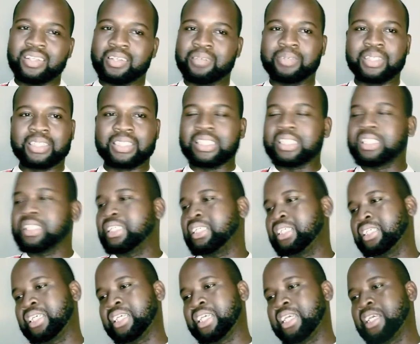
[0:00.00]
You must take it
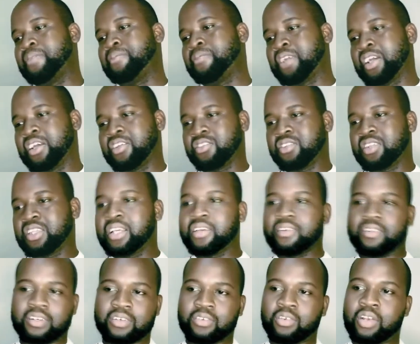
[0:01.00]
as a game. Now
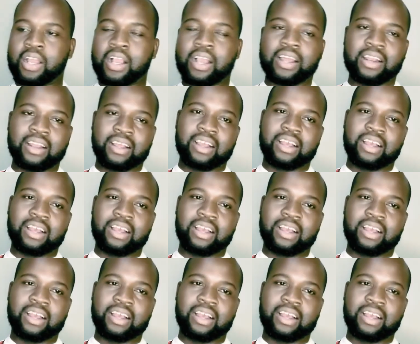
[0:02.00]
stay for